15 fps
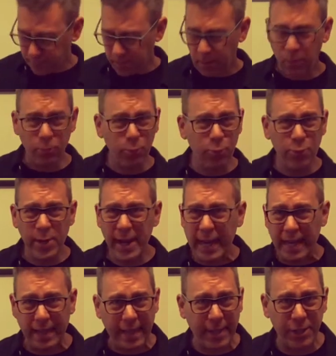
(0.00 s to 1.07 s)

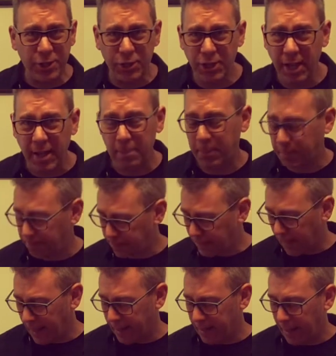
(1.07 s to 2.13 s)
Really cheap.
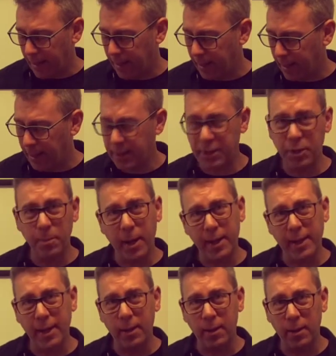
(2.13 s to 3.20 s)
And you might
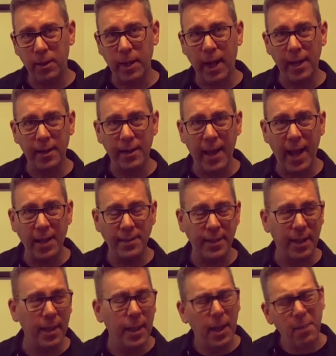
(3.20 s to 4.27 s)
hear kind of nasty,